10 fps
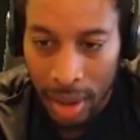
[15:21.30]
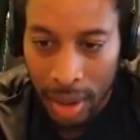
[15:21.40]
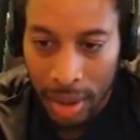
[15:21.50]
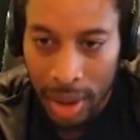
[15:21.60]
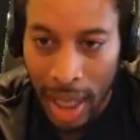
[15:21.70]

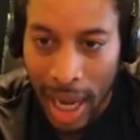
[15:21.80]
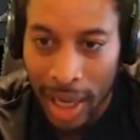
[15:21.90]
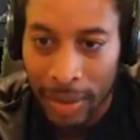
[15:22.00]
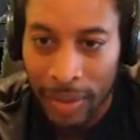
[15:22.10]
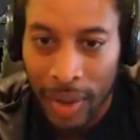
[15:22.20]

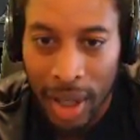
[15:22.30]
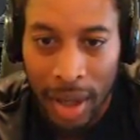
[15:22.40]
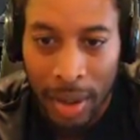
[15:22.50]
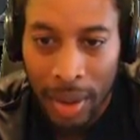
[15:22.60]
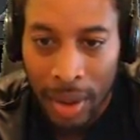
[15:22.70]
styling,
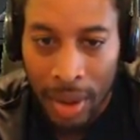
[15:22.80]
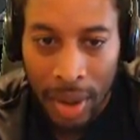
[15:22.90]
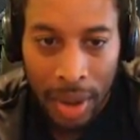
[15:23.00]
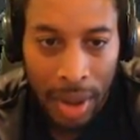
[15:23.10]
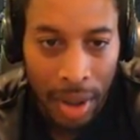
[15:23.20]
fam.
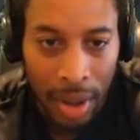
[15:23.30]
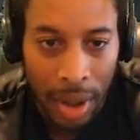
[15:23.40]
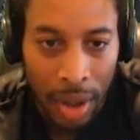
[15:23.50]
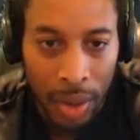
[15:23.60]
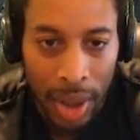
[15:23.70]
Hold
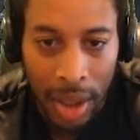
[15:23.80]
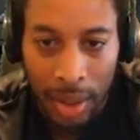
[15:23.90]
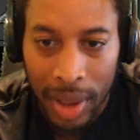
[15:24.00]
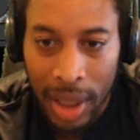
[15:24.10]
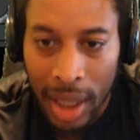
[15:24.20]
on, who
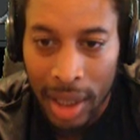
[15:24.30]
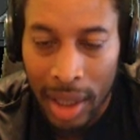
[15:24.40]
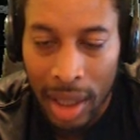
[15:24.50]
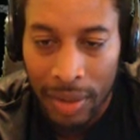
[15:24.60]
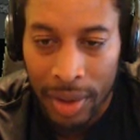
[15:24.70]
that? What he had
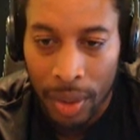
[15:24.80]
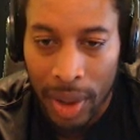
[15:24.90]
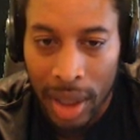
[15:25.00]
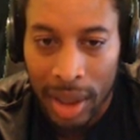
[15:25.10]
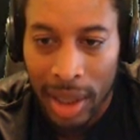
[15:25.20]
that level
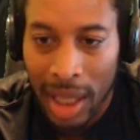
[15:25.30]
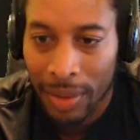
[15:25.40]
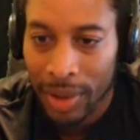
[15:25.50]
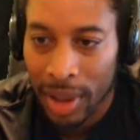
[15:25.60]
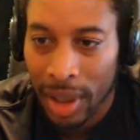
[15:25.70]
three? It's
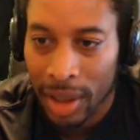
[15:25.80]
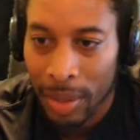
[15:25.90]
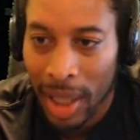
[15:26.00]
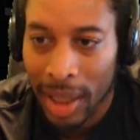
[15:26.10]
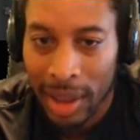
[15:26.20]
levels to this,
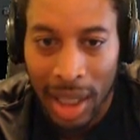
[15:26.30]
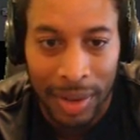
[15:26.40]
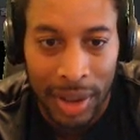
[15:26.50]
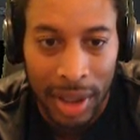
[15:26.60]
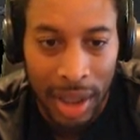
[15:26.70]
man. It's
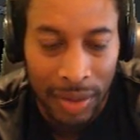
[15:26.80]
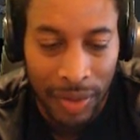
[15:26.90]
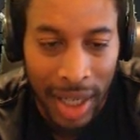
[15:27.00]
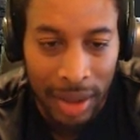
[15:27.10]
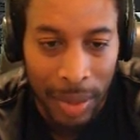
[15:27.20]
levels to these
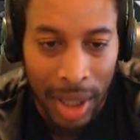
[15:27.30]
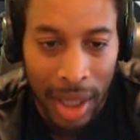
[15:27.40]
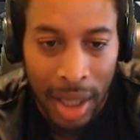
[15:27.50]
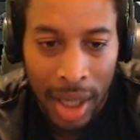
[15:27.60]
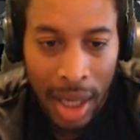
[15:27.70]
vests,
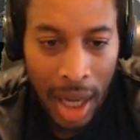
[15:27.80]
man.